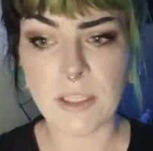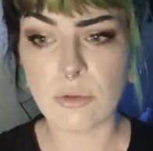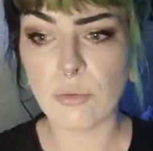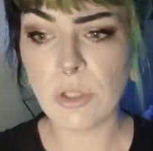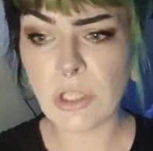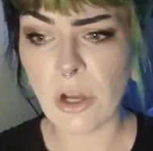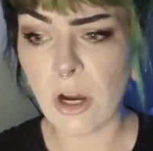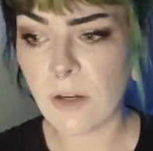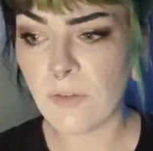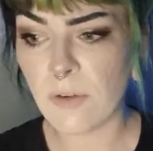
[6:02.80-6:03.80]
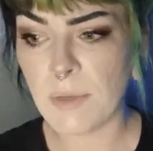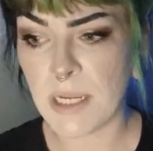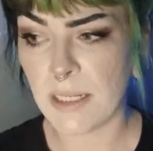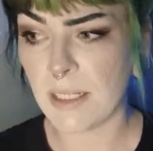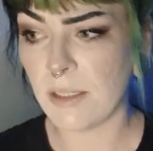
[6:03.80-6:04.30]
it's really hard for
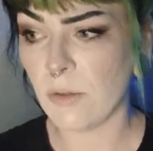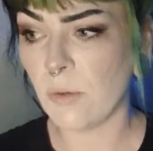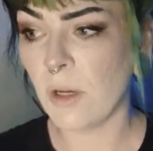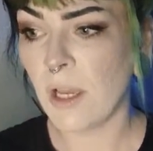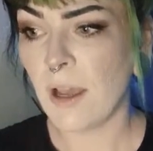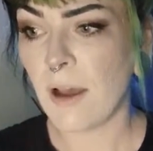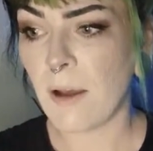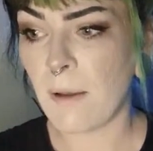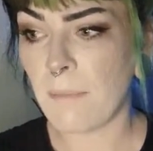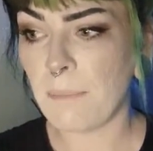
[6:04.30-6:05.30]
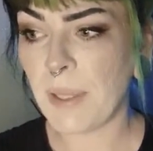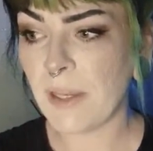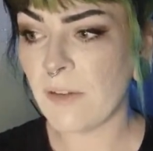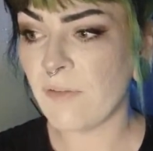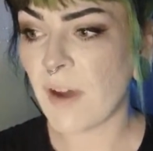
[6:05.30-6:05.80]
me to
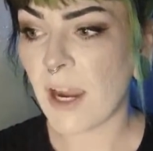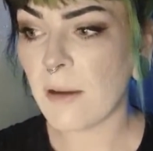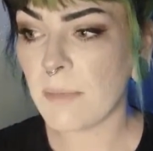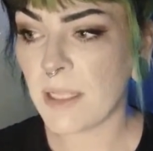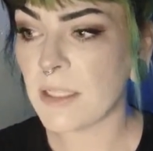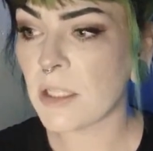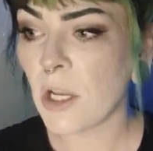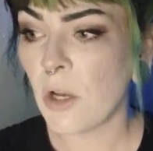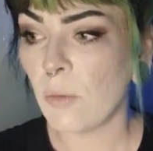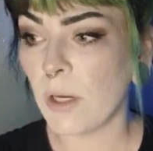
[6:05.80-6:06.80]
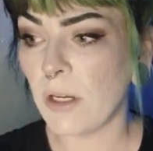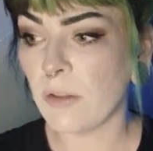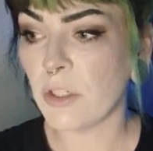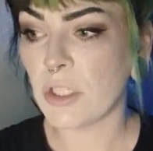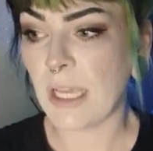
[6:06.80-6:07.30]
be in environments where
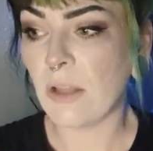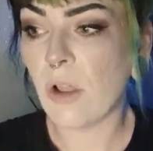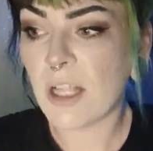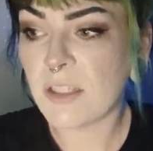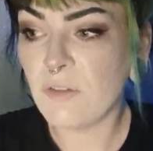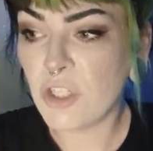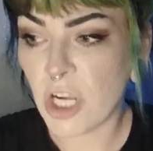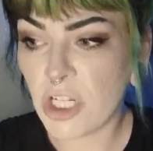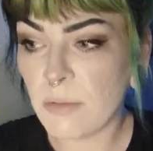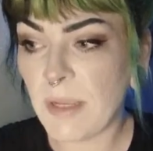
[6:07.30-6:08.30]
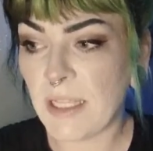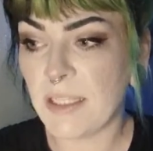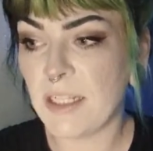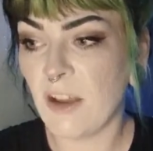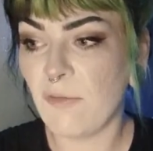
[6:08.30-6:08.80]
there's like lots of judgment
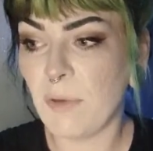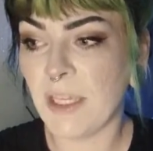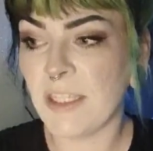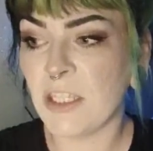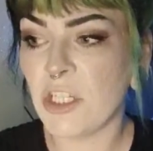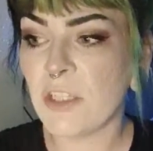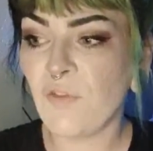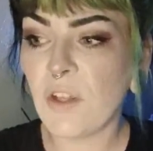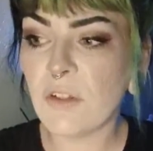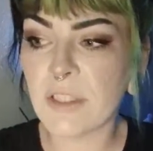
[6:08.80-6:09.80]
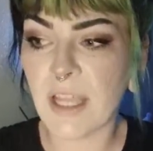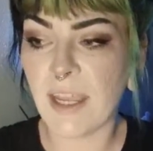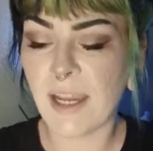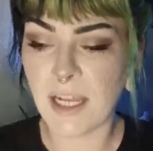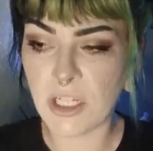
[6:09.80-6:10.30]
and stuff, because it just feels
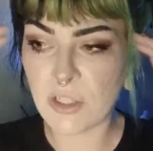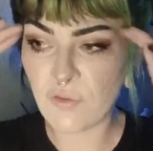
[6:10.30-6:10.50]
like I